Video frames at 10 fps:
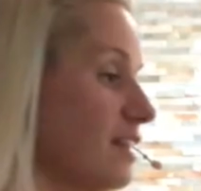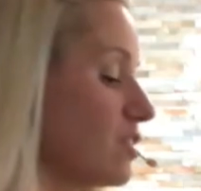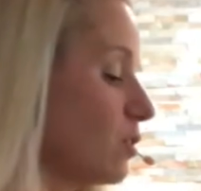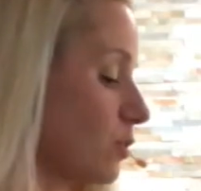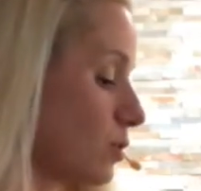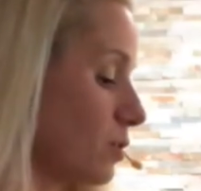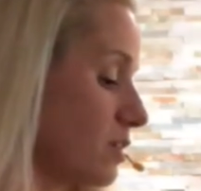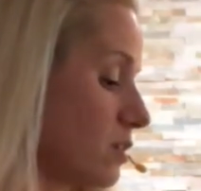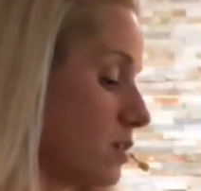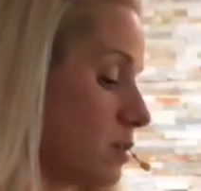bit that it's not
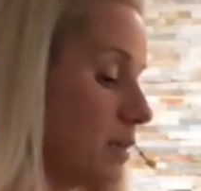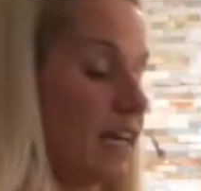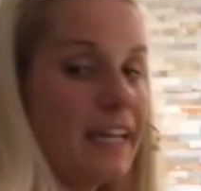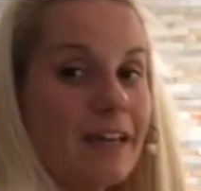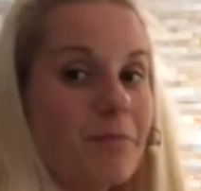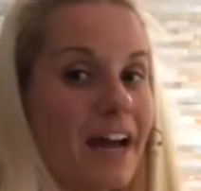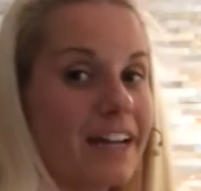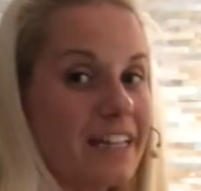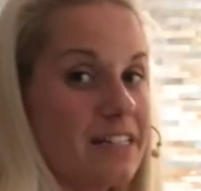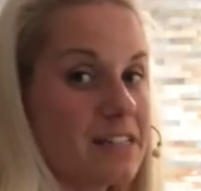always good to be leaning
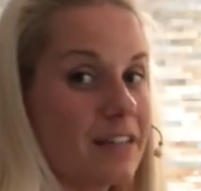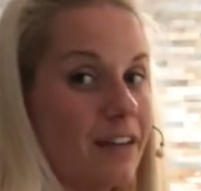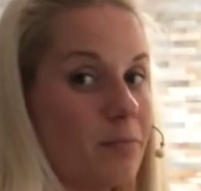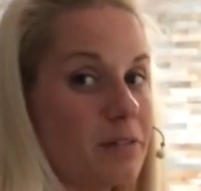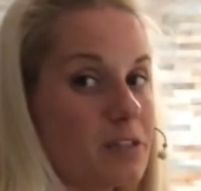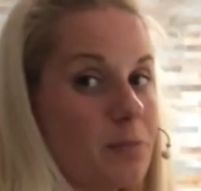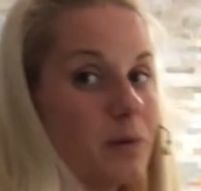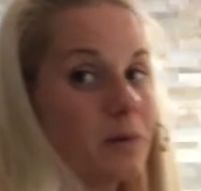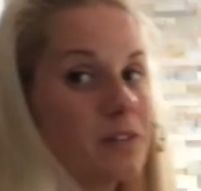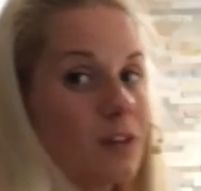back into the lumbar
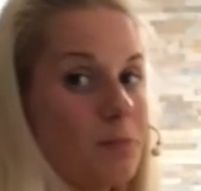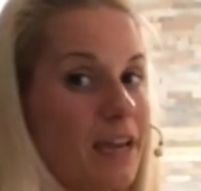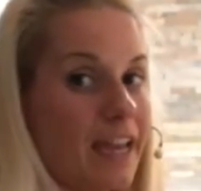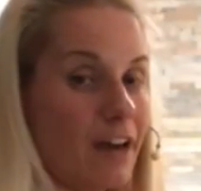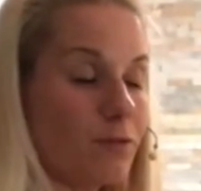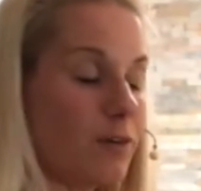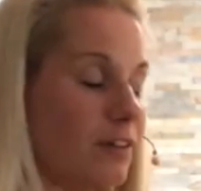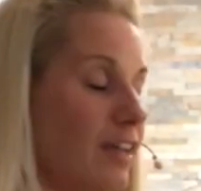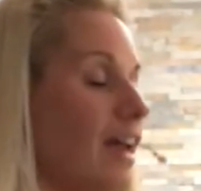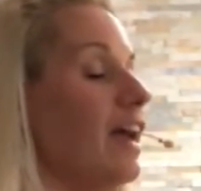support. So you may
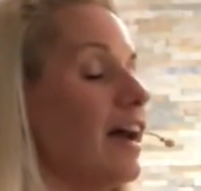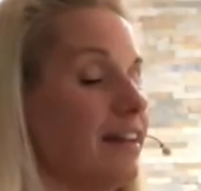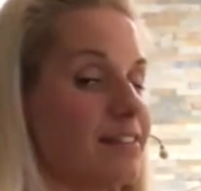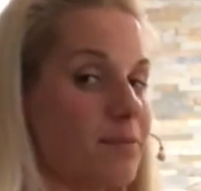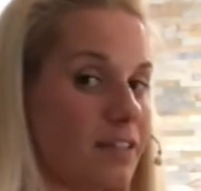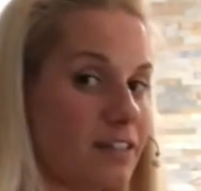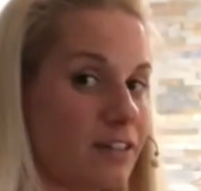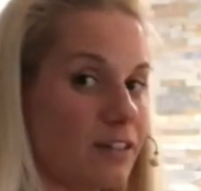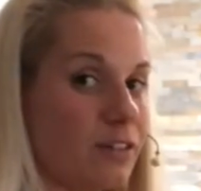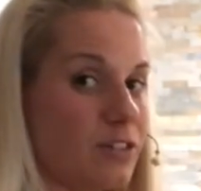have one, and it's
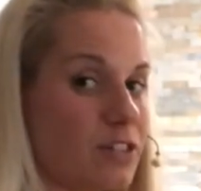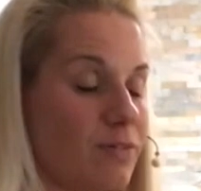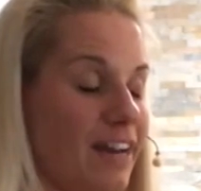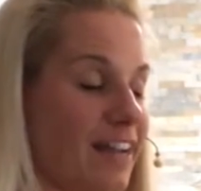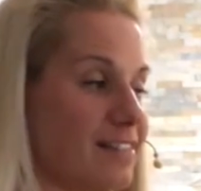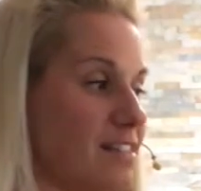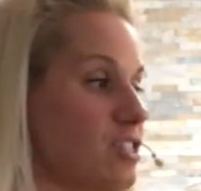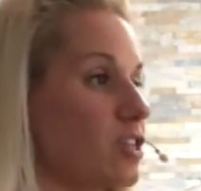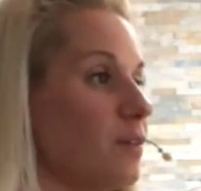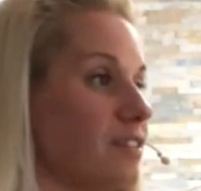something good to
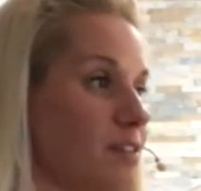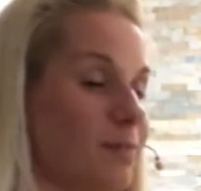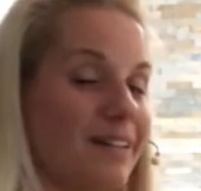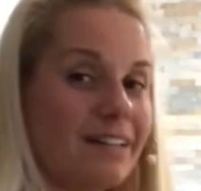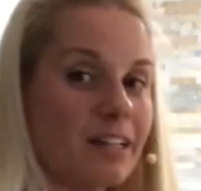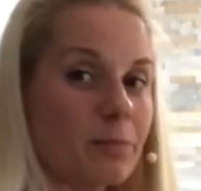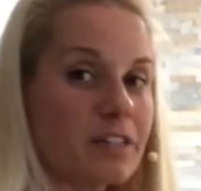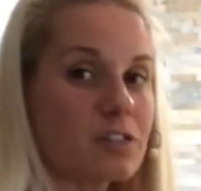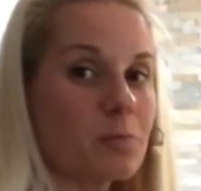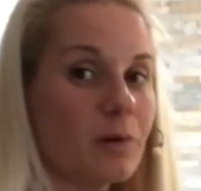relax into, and some
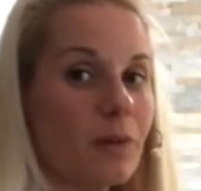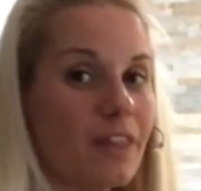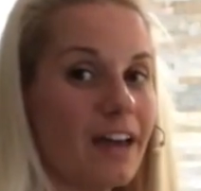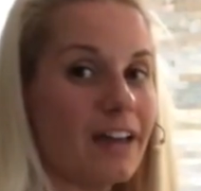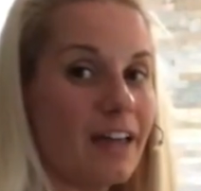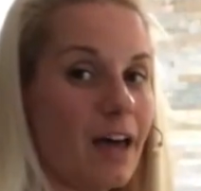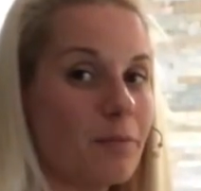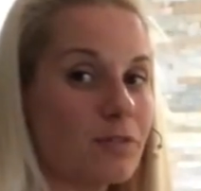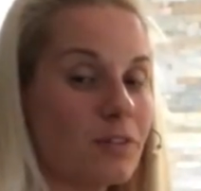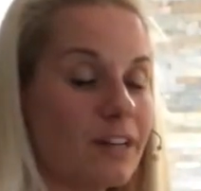little bit of support there
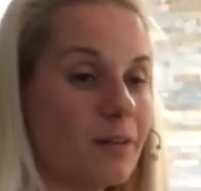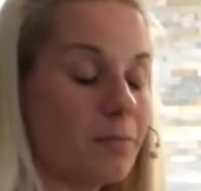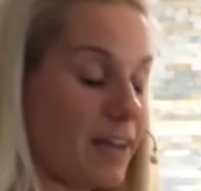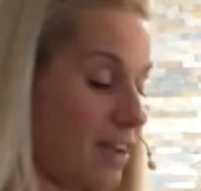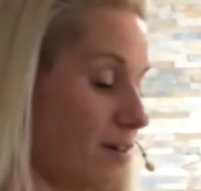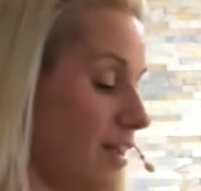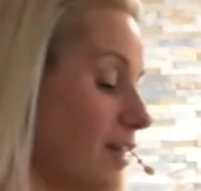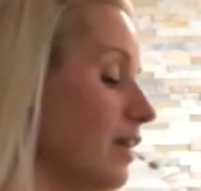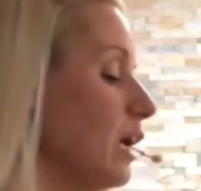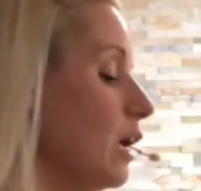through the lumbar
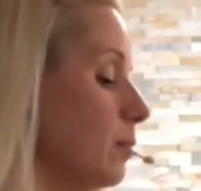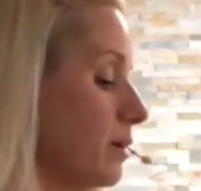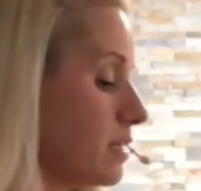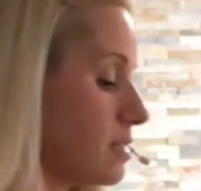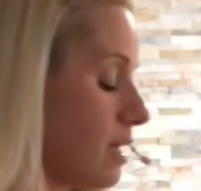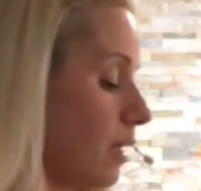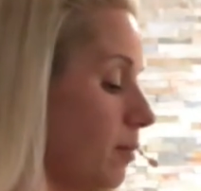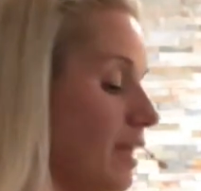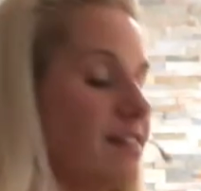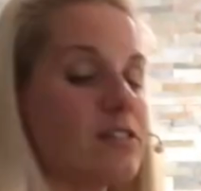area. But
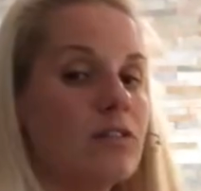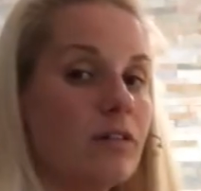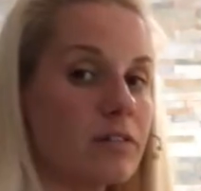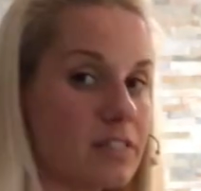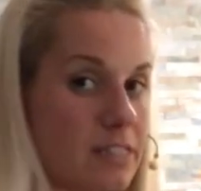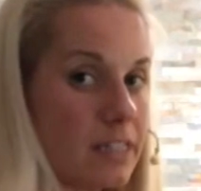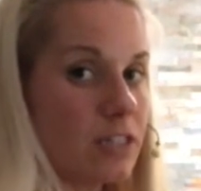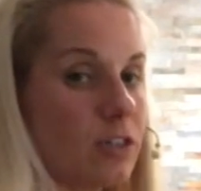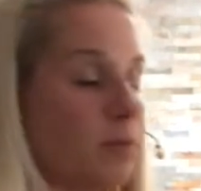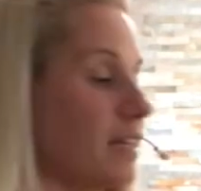it's not
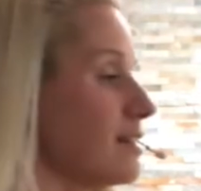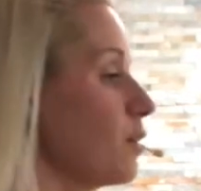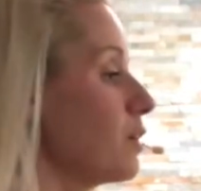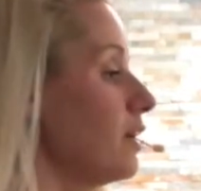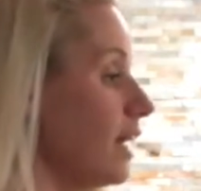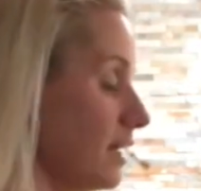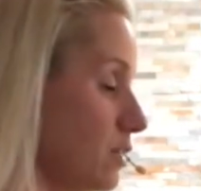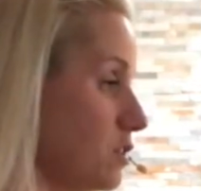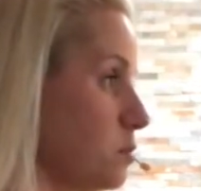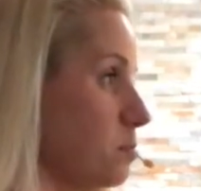essential, because I would
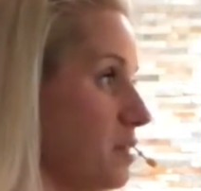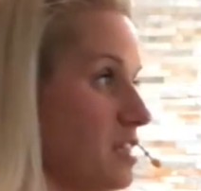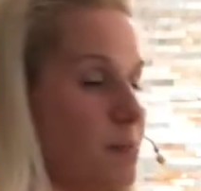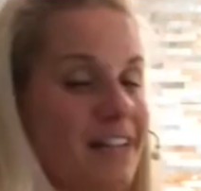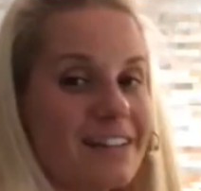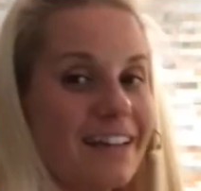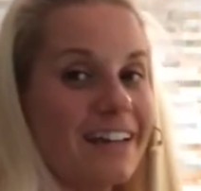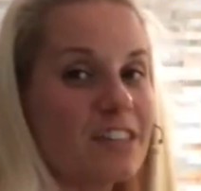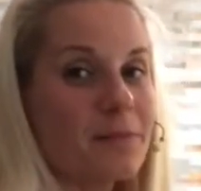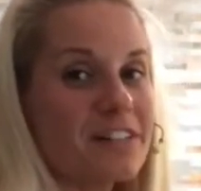like you to be
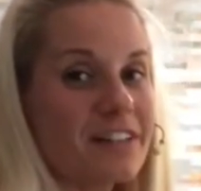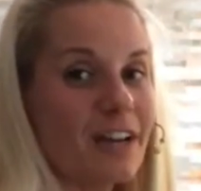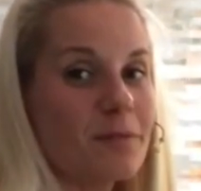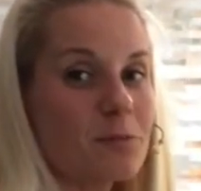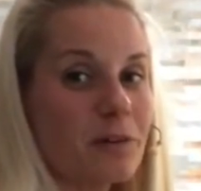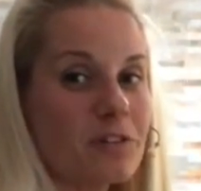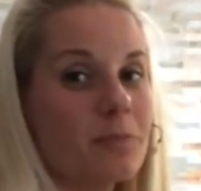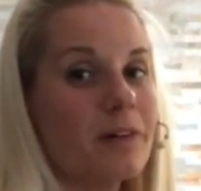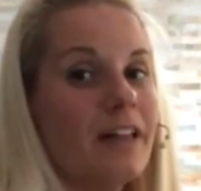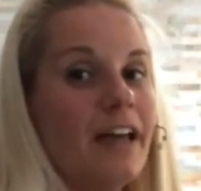spending as much time as
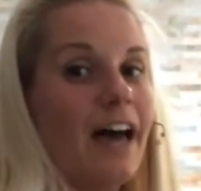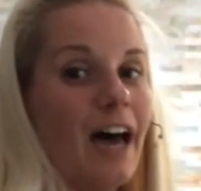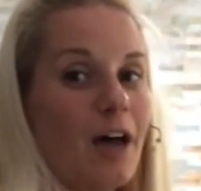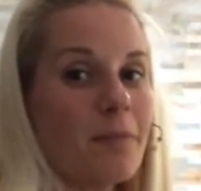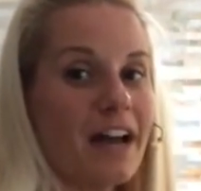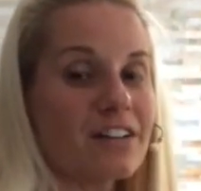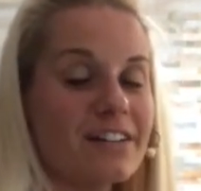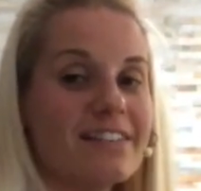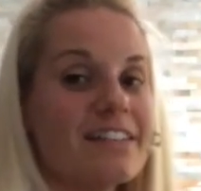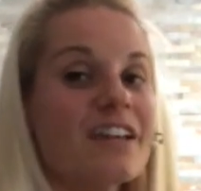possible
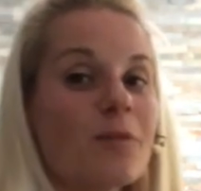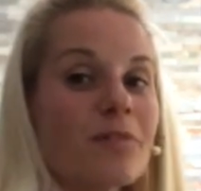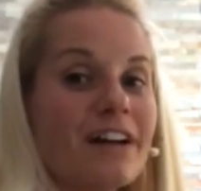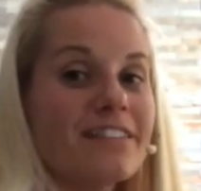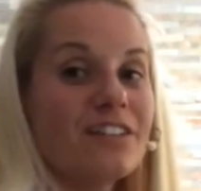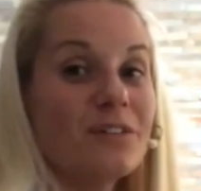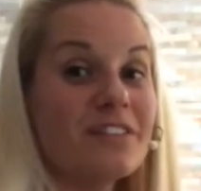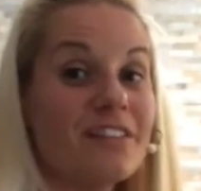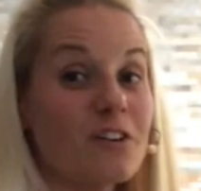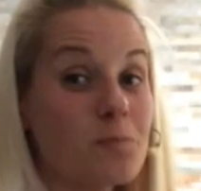actually sitting upright
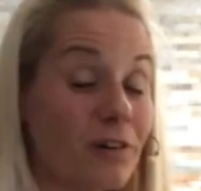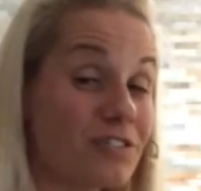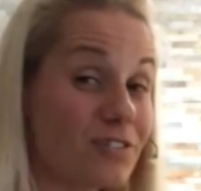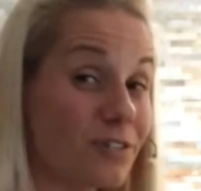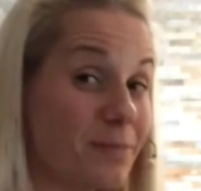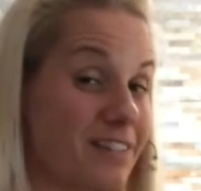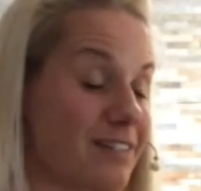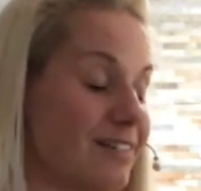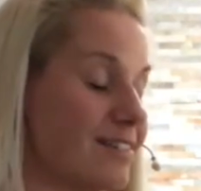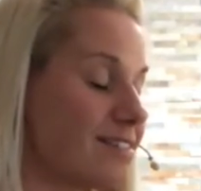and using those postural
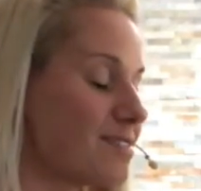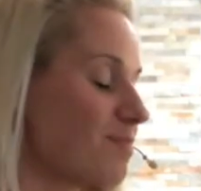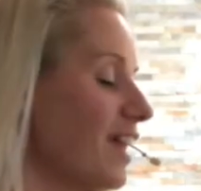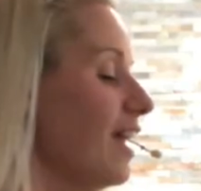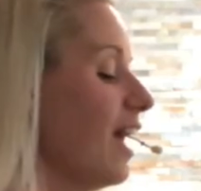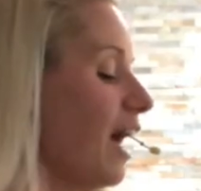muscles.